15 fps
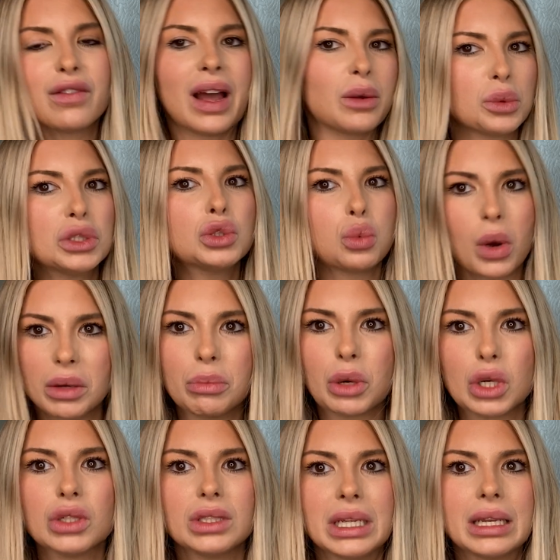I reach one
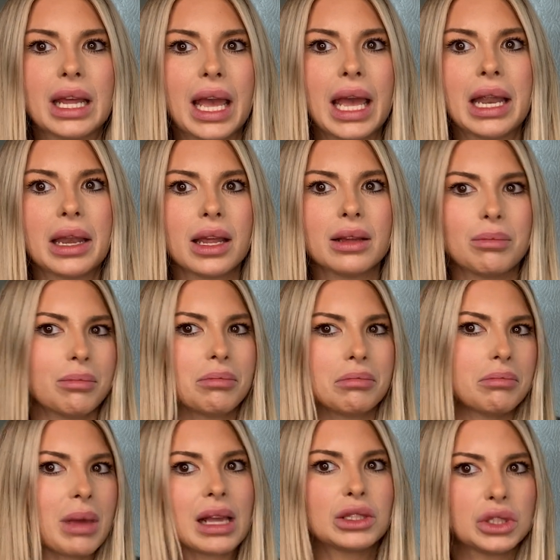person and it
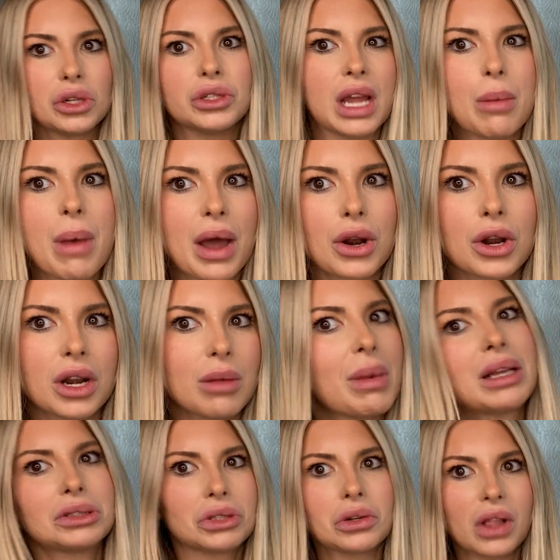makes their day better and it
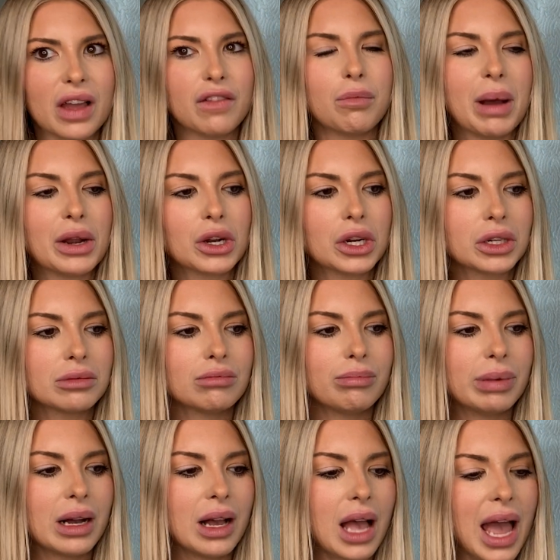makes their life better.
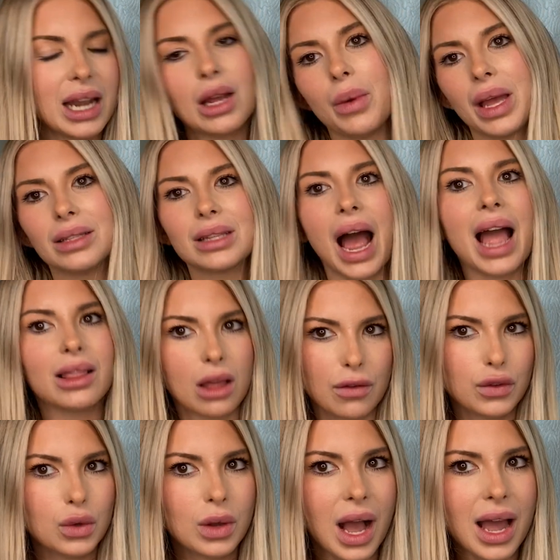But anyways, I love
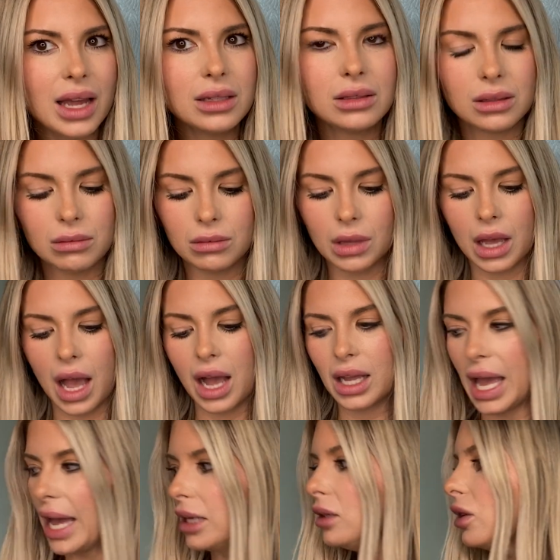you guys.
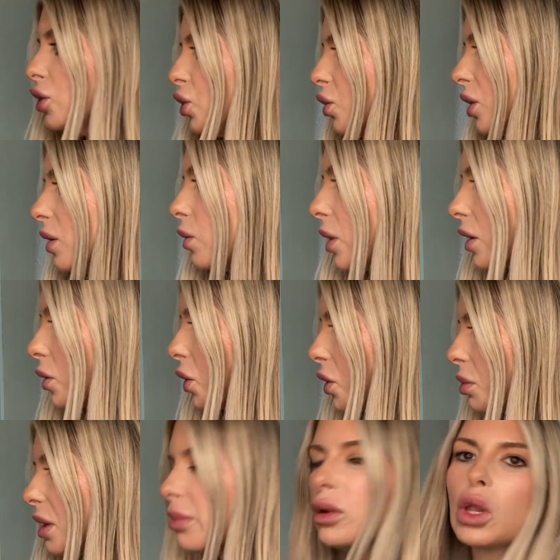Again, you can work with
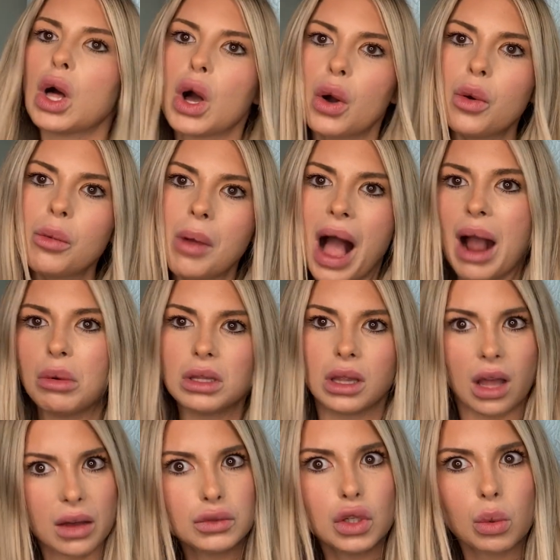me below. I would
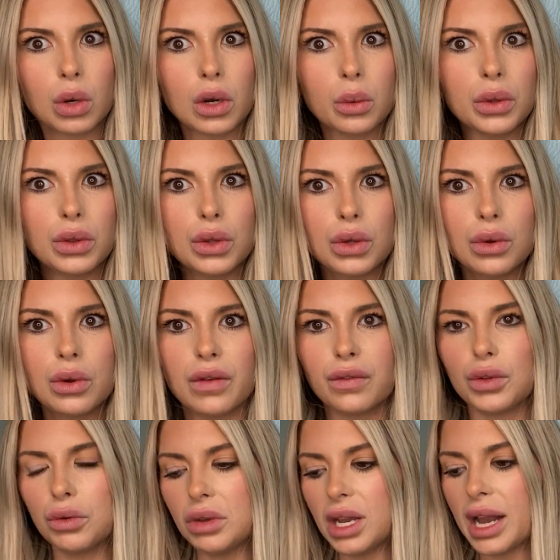love to work with you if
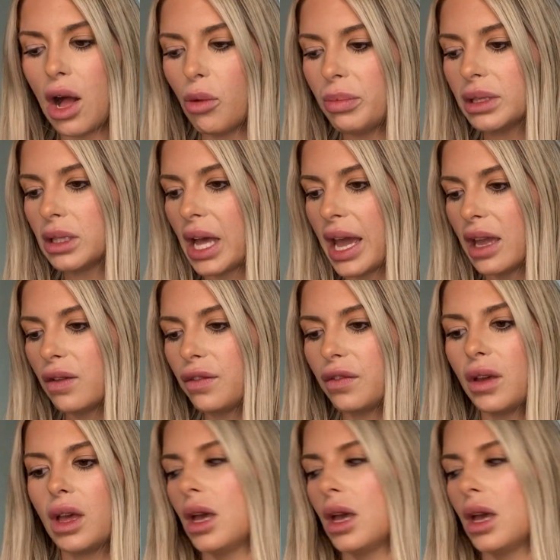you need help in life.